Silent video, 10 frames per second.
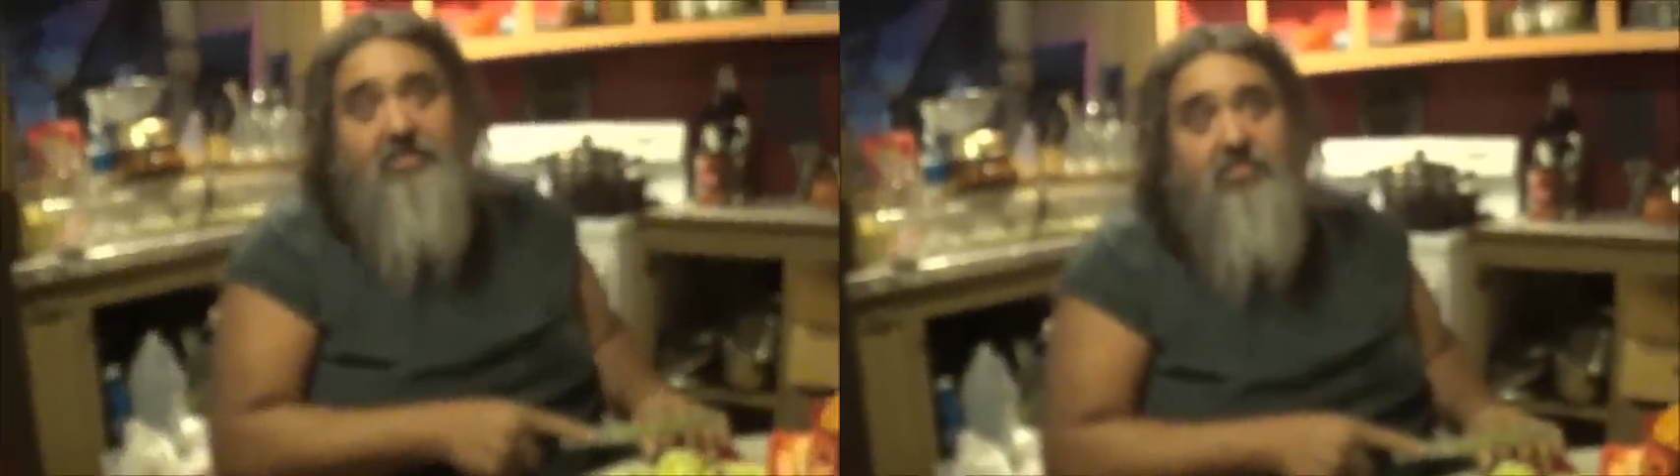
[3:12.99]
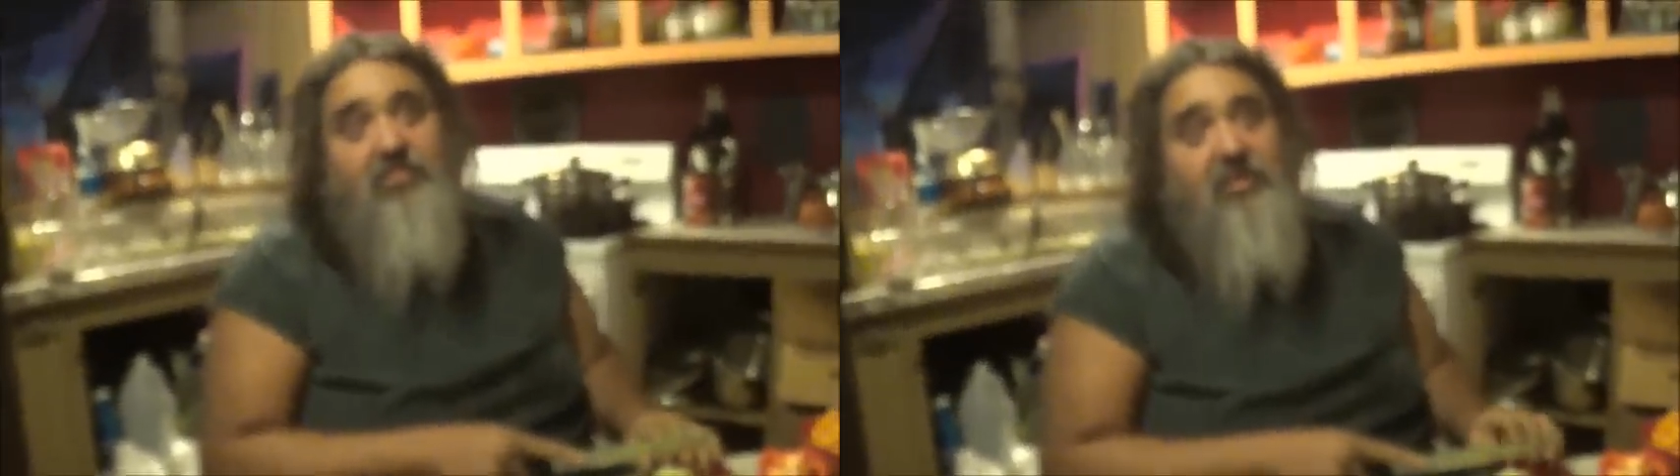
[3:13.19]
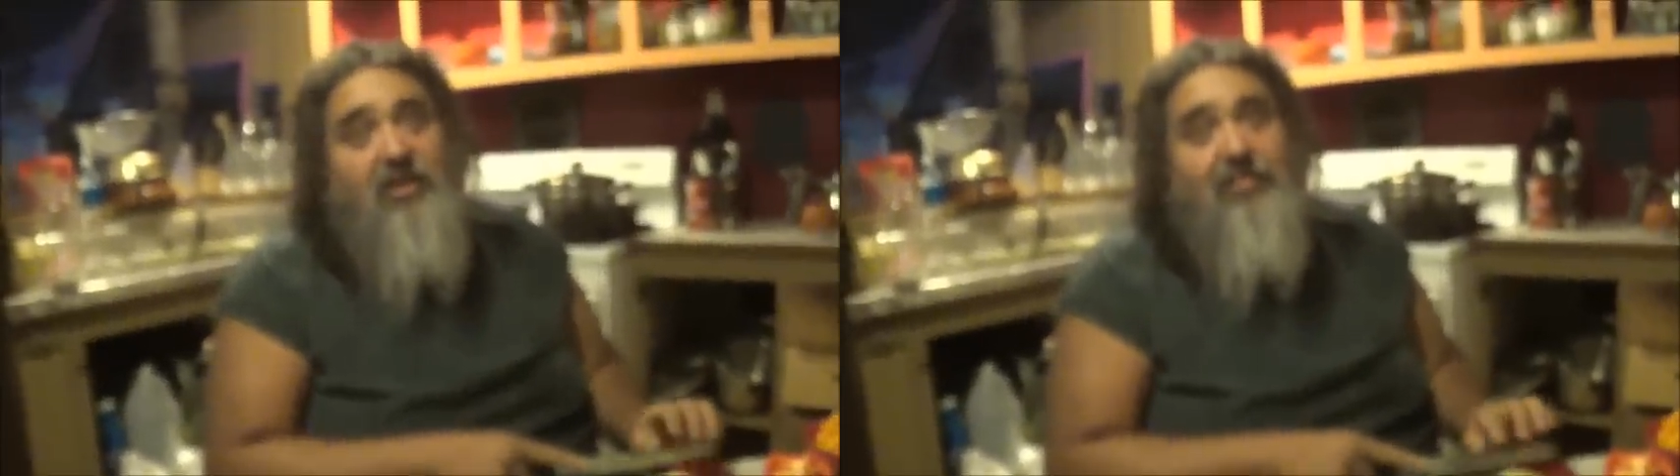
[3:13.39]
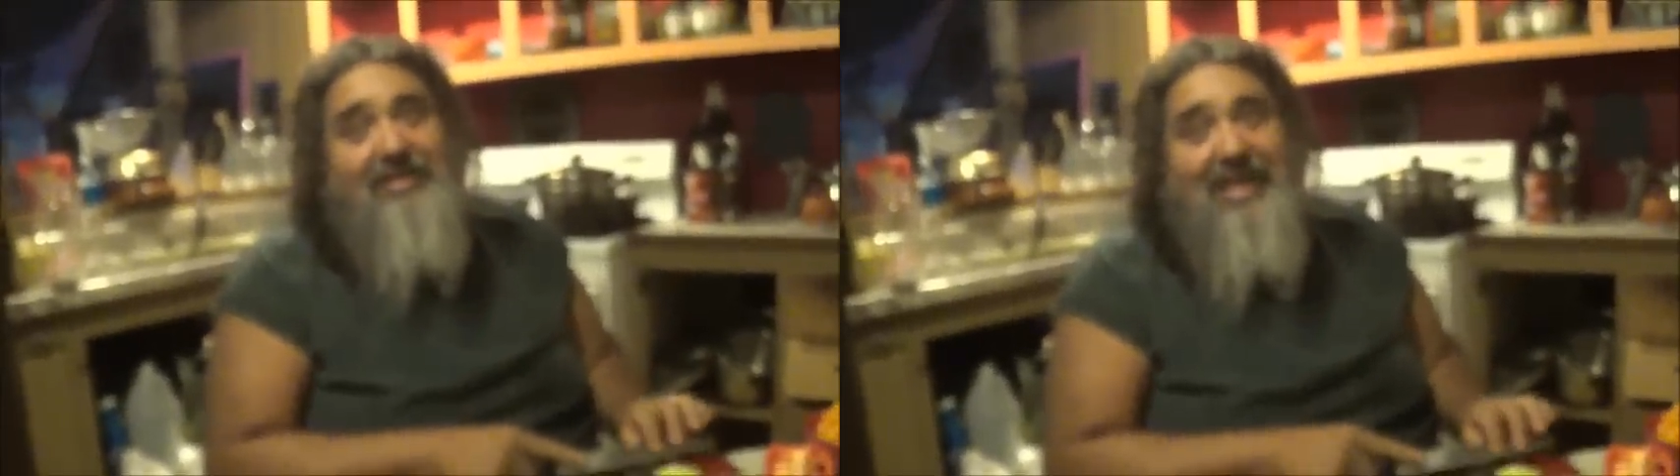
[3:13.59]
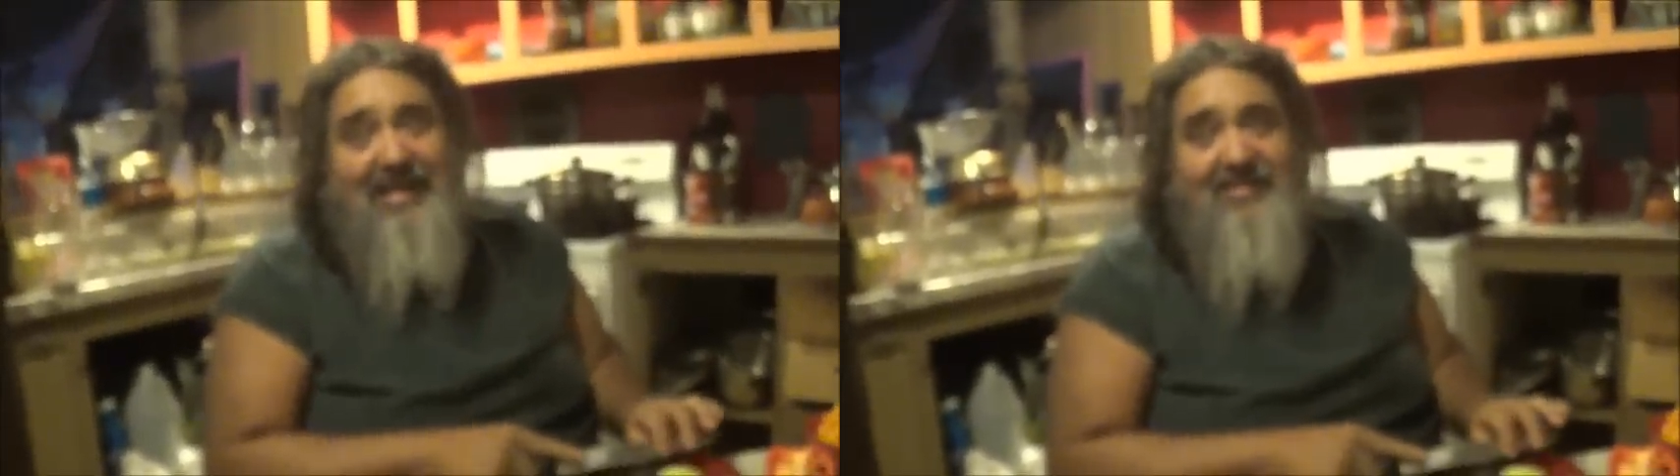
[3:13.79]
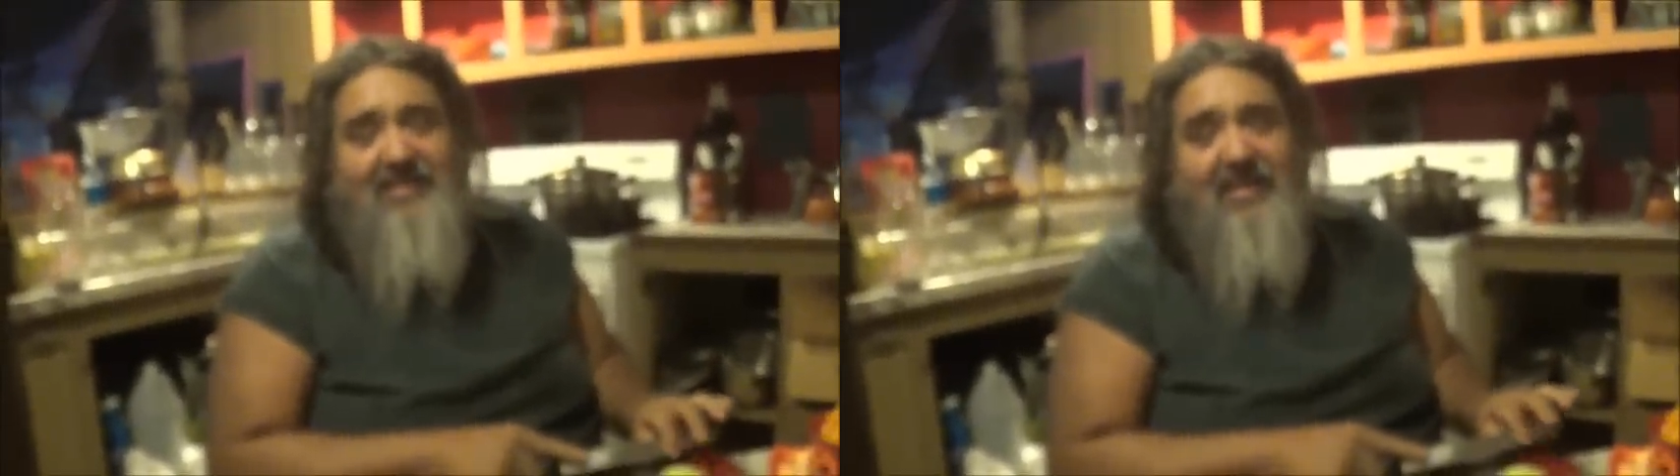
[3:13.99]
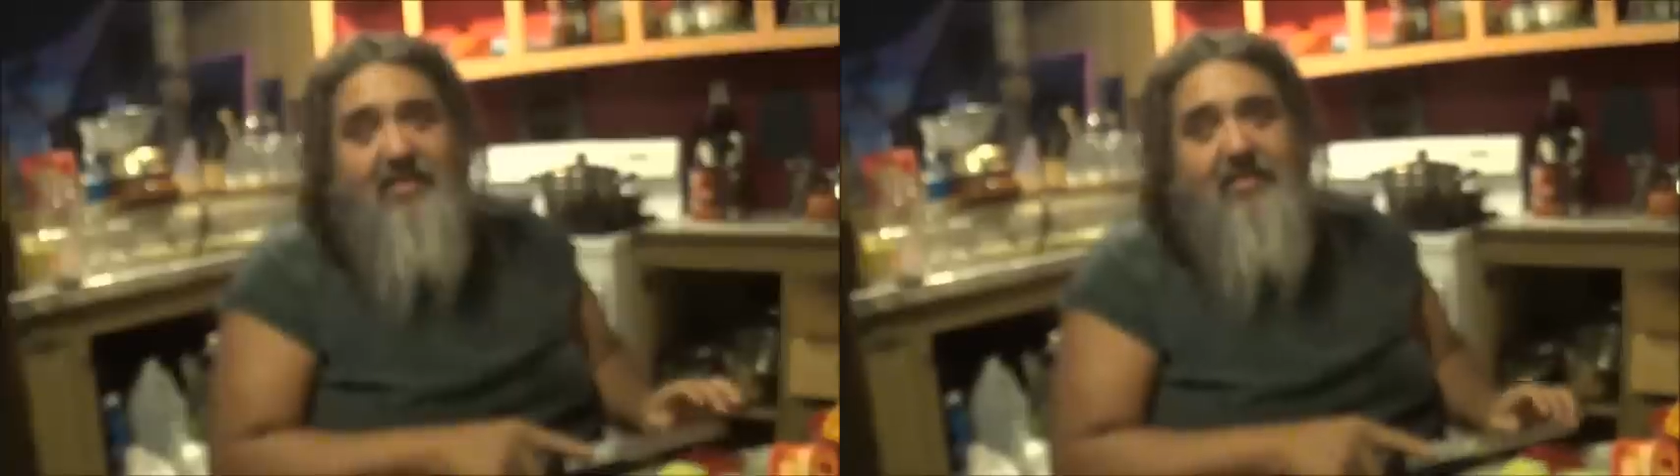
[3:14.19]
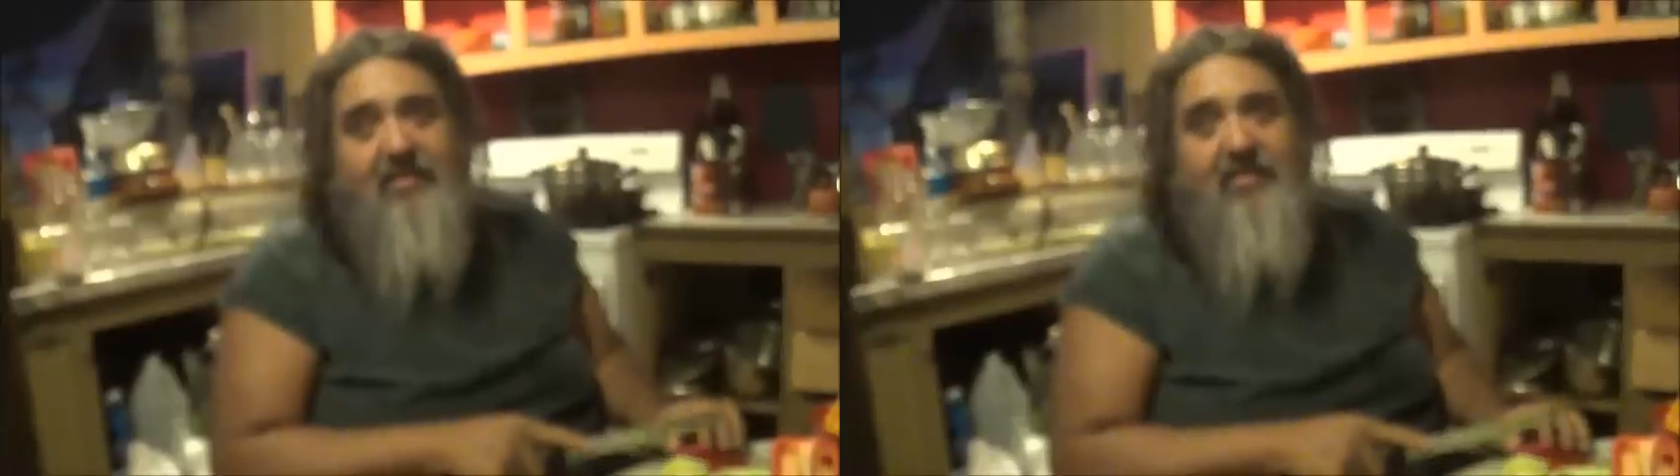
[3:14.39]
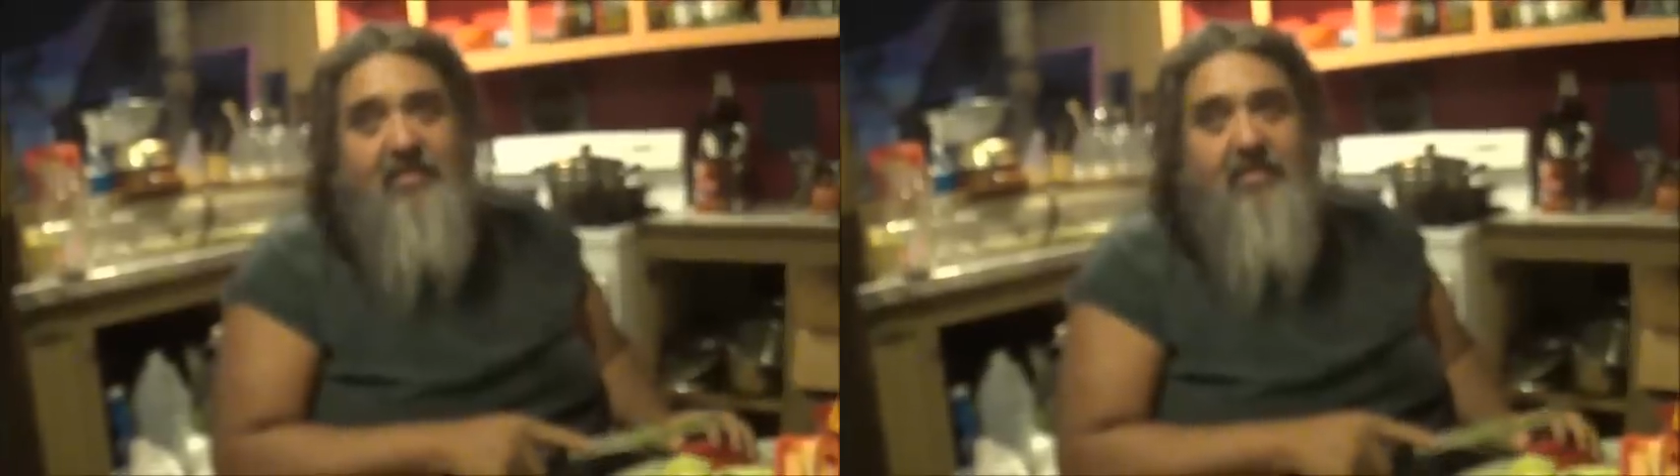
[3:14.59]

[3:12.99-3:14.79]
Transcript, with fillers: that's only on my dad's side.